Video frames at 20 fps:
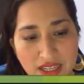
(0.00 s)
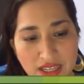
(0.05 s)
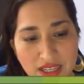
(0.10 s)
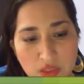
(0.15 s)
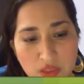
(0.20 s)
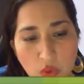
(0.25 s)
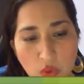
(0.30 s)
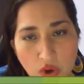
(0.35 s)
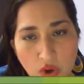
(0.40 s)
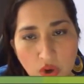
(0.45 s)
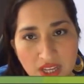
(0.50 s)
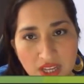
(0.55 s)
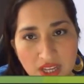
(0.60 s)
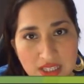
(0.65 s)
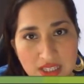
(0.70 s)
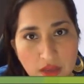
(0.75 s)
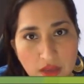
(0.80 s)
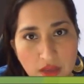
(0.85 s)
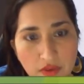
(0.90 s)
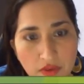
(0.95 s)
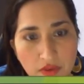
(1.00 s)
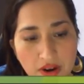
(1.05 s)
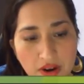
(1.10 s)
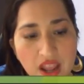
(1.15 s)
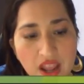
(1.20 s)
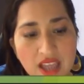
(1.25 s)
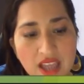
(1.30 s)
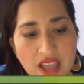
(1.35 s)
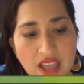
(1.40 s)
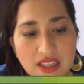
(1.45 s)
word is a verb.
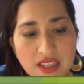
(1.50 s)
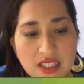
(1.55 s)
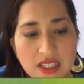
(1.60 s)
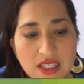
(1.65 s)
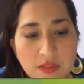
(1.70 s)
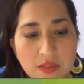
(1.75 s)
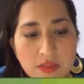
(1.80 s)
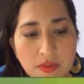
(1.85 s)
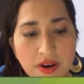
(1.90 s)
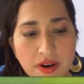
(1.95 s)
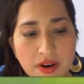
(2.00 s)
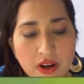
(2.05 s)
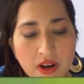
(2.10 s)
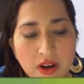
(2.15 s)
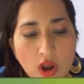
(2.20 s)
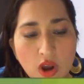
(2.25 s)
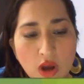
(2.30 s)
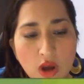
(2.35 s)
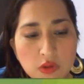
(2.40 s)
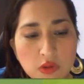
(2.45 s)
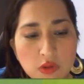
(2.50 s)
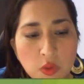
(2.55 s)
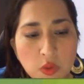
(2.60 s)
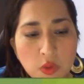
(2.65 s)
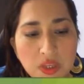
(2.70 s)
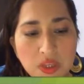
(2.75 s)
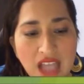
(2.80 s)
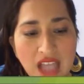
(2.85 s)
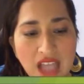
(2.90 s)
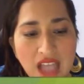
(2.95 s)
This verb comes
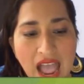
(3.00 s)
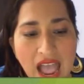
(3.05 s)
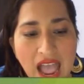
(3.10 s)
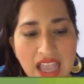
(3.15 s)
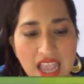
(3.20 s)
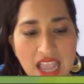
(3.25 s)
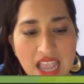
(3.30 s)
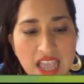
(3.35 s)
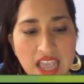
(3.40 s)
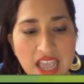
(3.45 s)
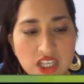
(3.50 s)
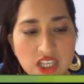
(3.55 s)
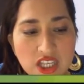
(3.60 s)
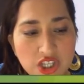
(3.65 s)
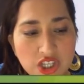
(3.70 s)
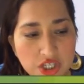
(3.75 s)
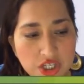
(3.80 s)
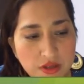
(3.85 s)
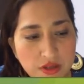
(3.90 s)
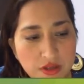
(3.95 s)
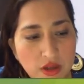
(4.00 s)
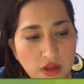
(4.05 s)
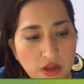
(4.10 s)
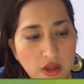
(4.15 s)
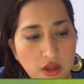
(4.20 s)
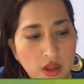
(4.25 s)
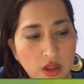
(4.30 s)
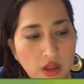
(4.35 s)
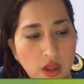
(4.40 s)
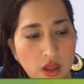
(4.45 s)
with ing.
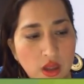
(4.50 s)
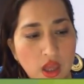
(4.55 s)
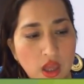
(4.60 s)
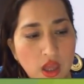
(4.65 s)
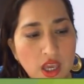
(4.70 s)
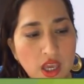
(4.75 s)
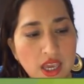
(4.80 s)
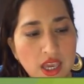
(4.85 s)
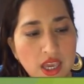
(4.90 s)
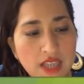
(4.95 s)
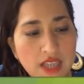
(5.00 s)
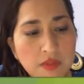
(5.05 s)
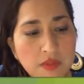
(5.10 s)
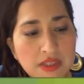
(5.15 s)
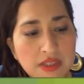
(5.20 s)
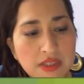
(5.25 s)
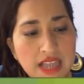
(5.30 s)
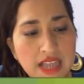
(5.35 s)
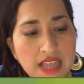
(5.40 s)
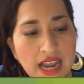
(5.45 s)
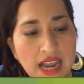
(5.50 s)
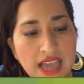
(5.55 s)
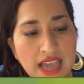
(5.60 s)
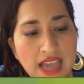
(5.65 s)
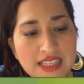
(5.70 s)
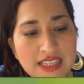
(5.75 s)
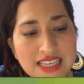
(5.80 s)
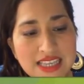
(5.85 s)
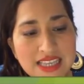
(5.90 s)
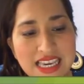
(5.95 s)
He
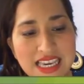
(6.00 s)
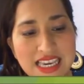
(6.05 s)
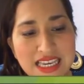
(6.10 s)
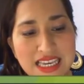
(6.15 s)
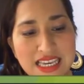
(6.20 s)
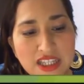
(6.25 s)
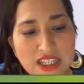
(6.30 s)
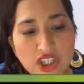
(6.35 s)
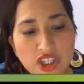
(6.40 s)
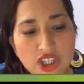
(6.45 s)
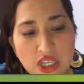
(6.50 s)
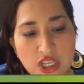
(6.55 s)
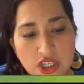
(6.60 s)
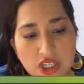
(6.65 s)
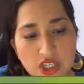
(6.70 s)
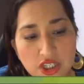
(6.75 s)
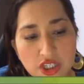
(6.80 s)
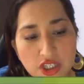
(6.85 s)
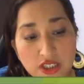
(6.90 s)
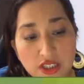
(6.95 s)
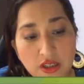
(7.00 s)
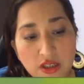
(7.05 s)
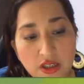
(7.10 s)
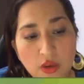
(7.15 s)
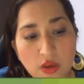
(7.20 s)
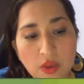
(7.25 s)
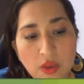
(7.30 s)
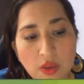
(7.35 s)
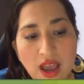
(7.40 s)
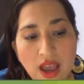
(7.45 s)
specializes in teaching.
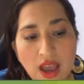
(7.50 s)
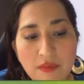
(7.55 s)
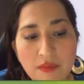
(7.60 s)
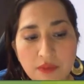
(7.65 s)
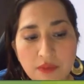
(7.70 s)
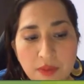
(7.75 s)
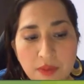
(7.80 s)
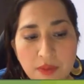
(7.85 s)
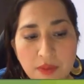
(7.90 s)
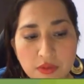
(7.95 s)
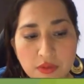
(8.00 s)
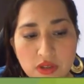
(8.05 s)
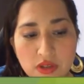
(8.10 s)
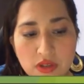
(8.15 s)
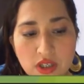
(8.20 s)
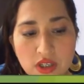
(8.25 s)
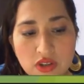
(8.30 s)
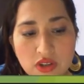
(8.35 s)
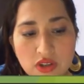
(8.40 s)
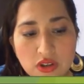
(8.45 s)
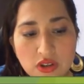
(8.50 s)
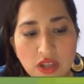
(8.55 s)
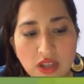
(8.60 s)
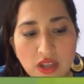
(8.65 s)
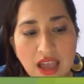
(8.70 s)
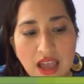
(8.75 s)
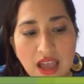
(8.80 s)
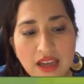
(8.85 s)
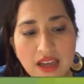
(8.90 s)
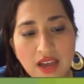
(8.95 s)
We have preposition,
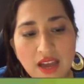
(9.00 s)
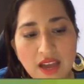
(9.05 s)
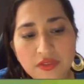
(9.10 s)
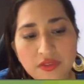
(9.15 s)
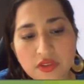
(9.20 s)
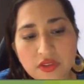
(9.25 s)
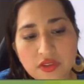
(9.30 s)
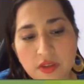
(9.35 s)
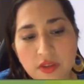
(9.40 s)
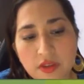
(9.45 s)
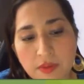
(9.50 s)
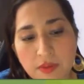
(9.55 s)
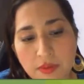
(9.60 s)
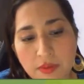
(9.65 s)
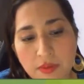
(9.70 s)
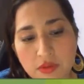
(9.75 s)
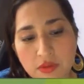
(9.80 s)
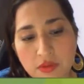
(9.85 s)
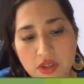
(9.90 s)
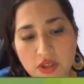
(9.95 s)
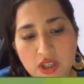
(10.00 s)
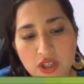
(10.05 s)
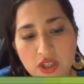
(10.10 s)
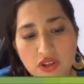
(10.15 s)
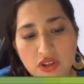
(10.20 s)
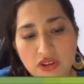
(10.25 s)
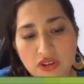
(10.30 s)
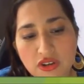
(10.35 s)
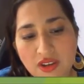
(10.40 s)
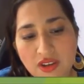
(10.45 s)
and after the
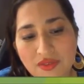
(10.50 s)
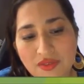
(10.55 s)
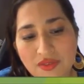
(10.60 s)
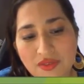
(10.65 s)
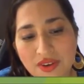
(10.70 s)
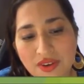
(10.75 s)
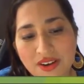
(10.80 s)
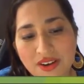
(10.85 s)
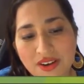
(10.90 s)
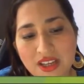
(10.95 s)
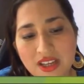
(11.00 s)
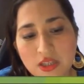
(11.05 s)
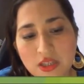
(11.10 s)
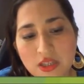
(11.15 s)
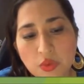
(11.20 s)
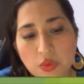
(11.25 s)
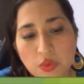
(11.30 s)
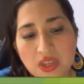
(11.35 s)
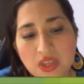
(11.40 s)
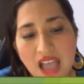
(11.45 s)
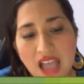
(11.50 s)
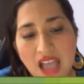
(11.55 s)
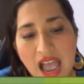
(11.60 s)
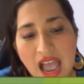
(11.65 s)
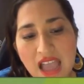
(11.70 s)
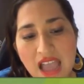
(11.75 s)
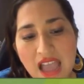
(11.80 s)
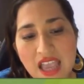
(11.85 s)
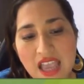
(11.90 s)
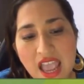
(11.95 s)
preposition, the verb is with
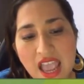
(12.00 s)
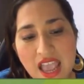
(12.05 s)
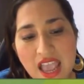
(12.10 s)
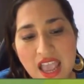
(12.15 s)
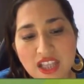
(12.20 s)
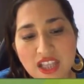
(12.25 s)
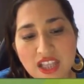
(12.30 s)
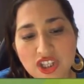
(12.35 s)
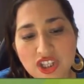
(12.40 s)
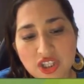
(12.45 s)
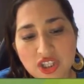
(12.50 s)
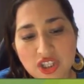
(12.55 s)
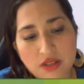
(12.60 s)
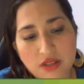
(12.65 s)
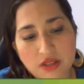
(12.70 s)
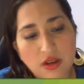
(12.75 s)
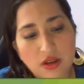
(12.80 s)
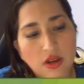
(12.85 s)
ing.